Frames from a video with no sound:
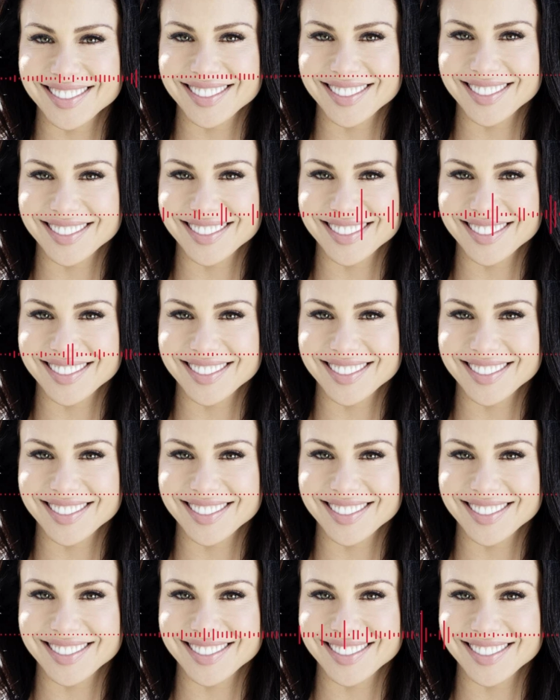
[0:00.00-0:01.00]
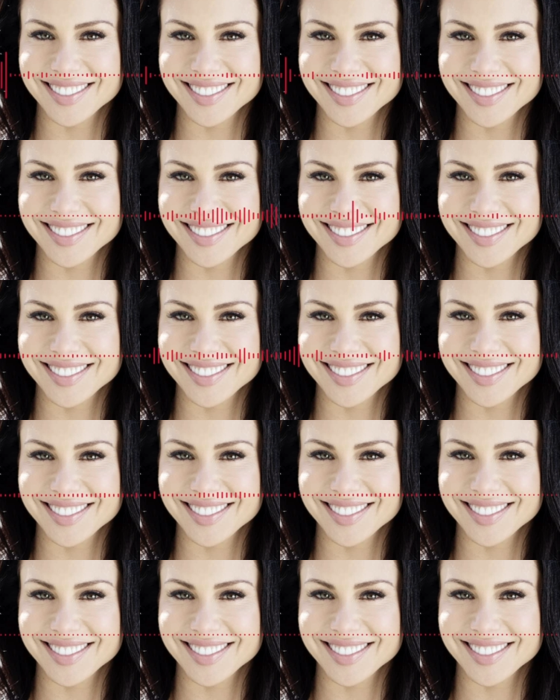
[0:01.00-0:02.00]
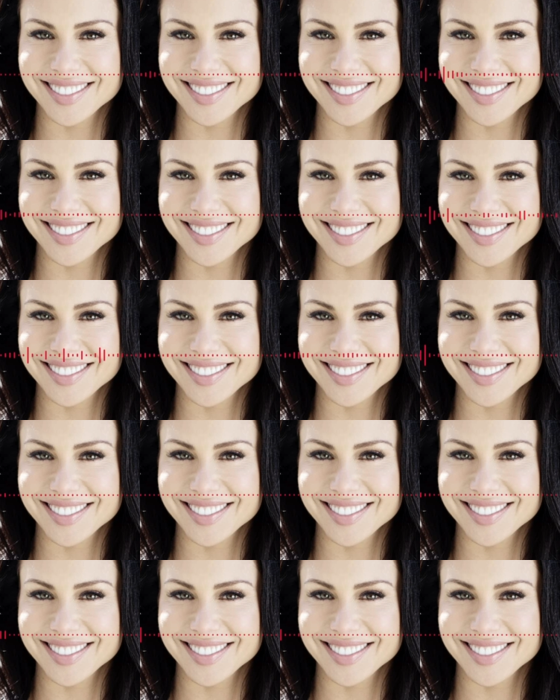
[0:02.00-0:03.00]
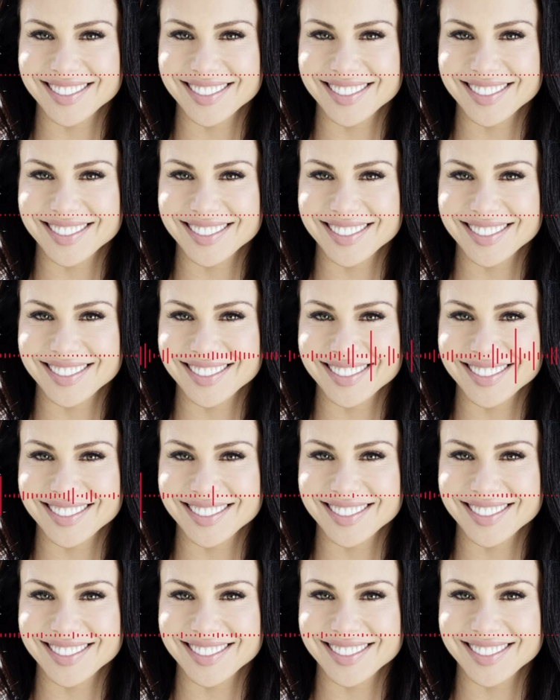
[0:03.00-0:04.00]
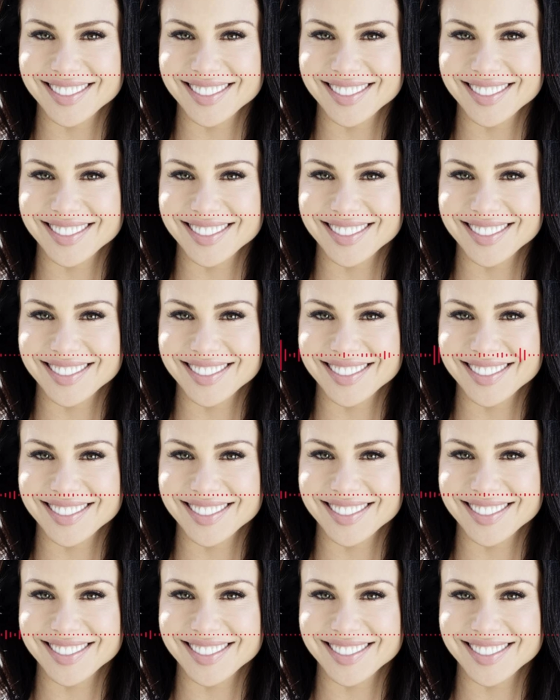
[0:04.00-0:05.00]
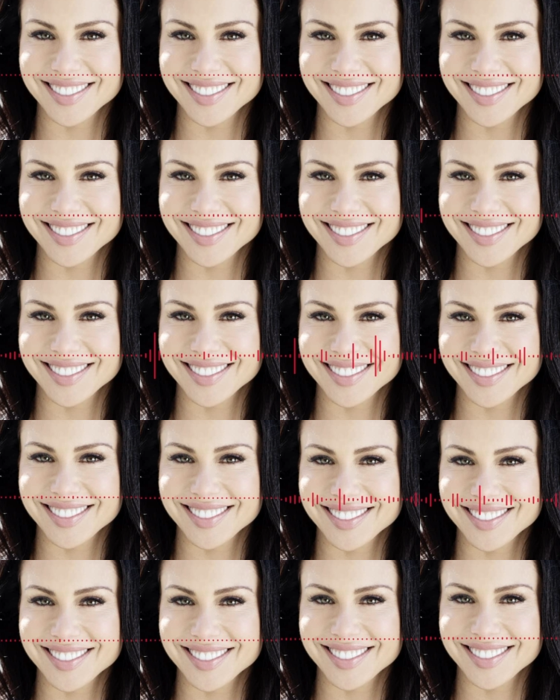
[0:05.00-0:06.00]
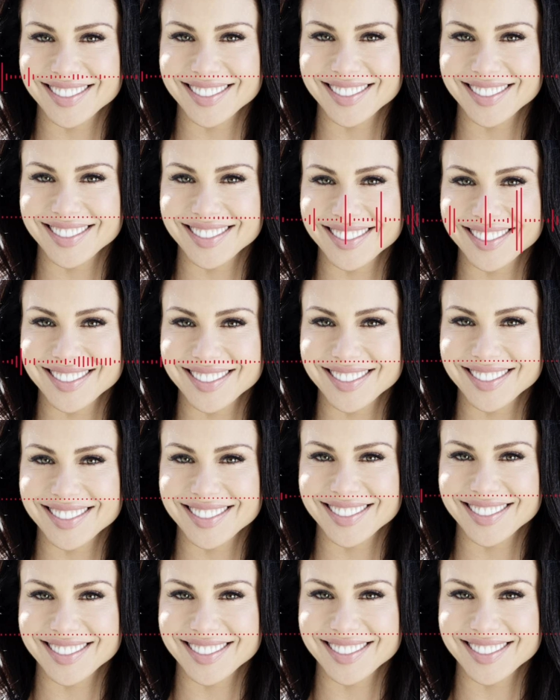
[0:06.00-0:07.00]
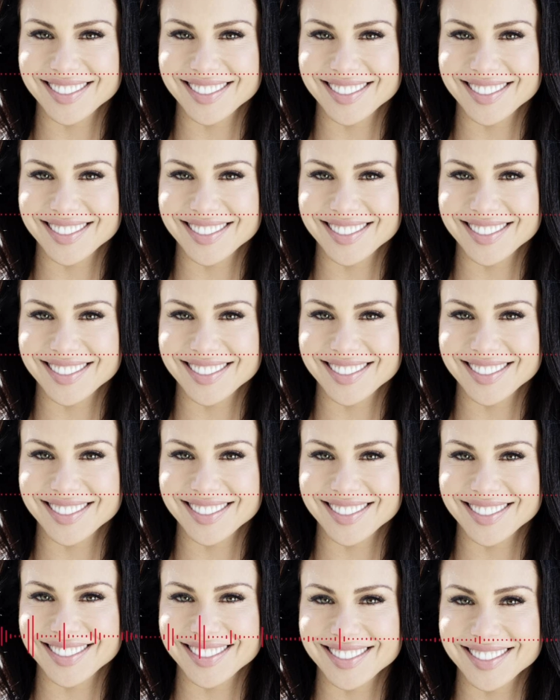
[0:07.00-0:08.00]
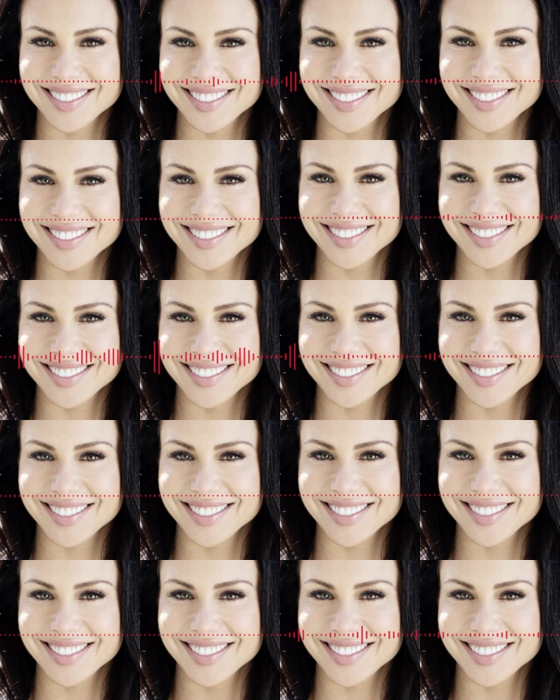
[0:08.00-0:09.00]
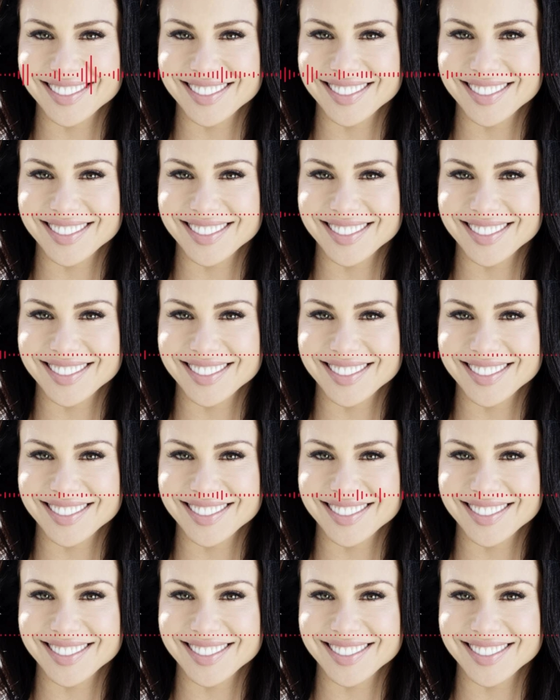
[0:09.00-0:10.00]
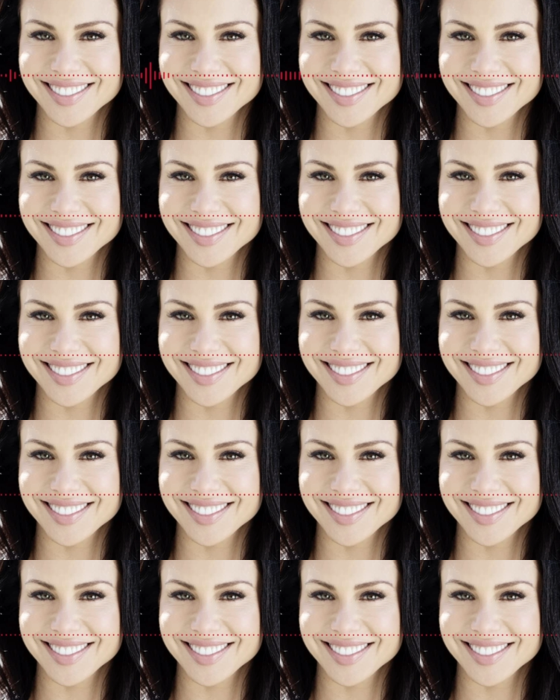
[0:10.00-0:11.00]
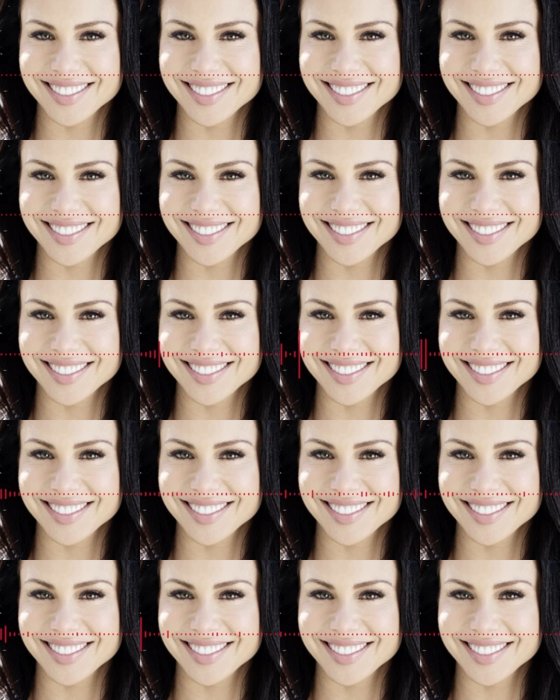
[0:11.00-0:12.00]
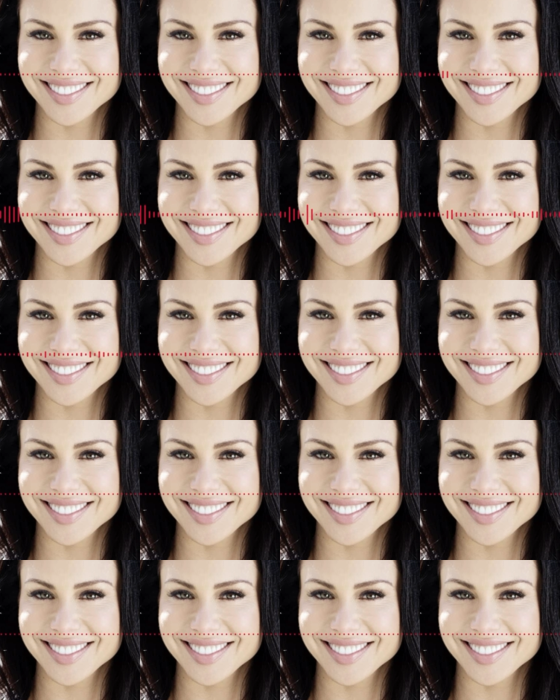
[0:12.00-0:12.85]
That's not, I would find other ways to do it. Like don't waste food, travel less, eat locally, mm-hmm. but don't sacrifice your health because you sacrifice your health. Someone like me is going to have to take care of you. Mm-hmm. Right. I mean, there's a trade-off.